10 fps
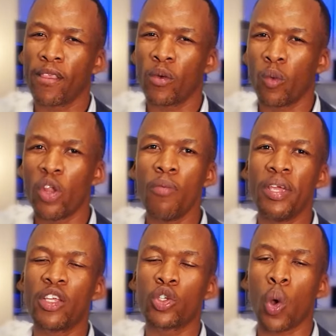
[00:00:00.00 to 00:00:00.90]
What do you
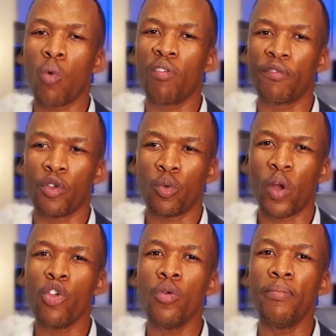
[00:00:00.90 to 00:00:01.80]
mean it's over for you? What
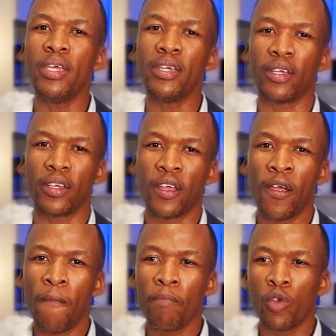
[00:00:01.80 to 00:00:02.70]
do you mean
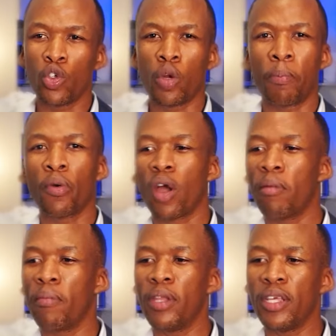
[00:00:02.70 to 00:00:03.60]
you should
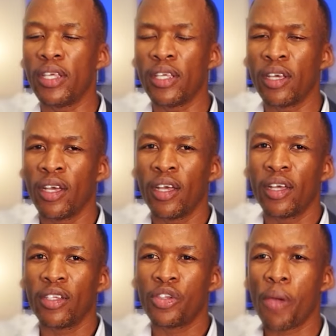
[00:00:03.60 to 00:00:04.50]
probably
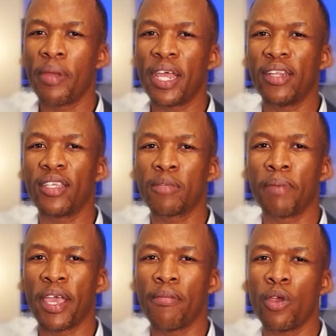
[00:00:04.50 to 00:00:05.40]
terminate this
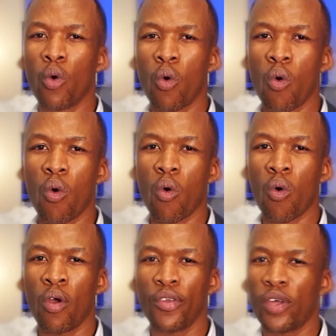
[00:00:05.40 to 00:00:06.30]
baby or
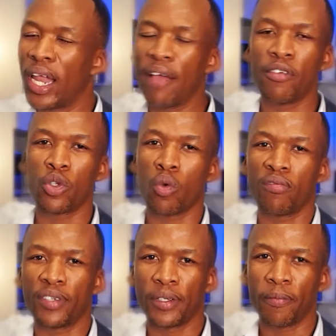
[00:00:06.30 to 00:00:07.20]
your life is
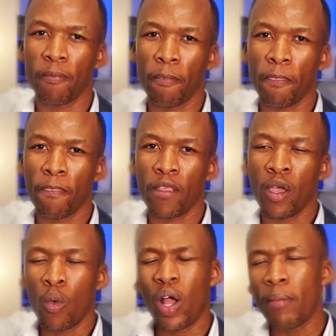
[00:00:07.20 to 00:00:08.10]
over?"
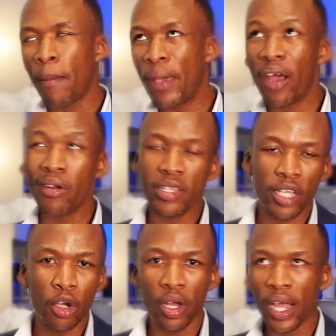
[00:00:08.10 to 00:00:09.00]
"Well, my parents
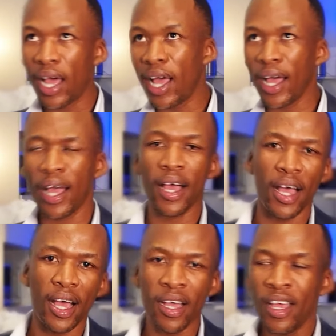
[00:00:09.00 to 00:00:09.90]
are gonna ha ha
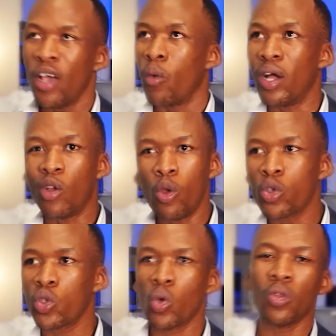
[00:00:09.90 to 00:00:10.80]
ha. Well,
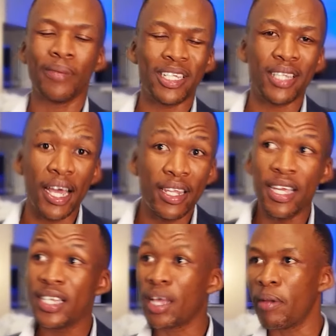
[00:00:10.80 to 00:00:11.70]
also my
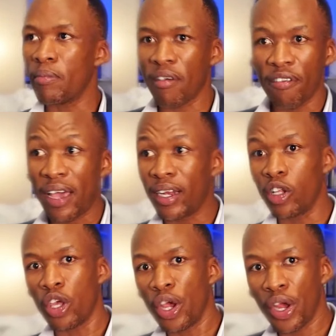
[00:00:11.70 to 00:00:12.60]
studies, I'm in my final
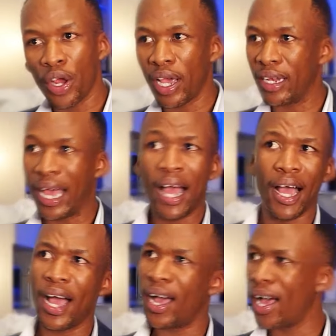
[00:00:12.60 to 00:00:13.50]
year and ha
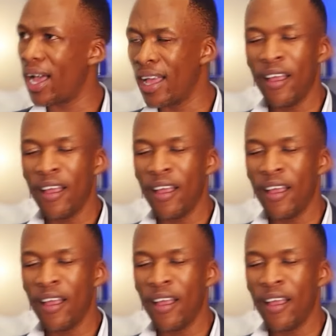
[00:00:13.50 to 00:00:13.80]
ha ha."